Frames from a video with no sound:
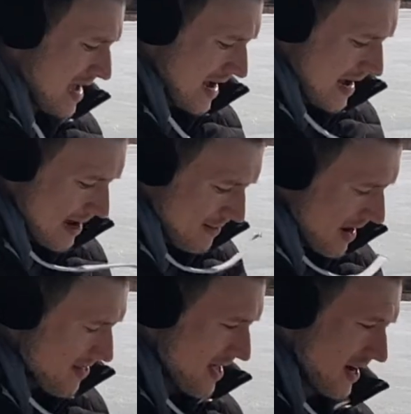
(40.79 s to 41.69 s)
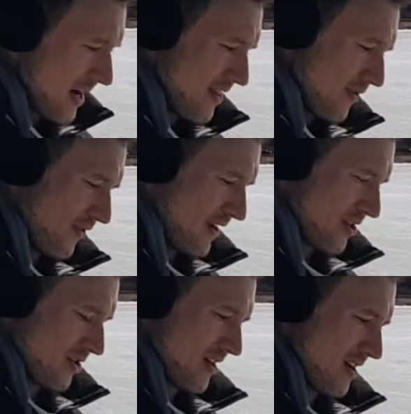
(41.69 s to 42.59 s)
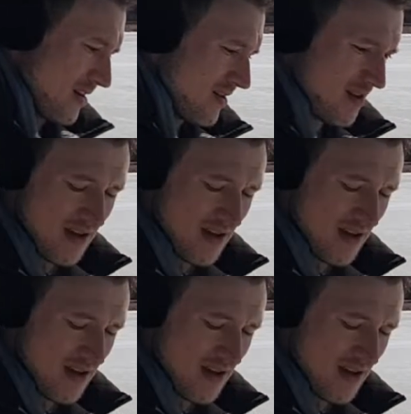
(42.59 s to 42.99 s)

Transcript: Um, and then another feature here,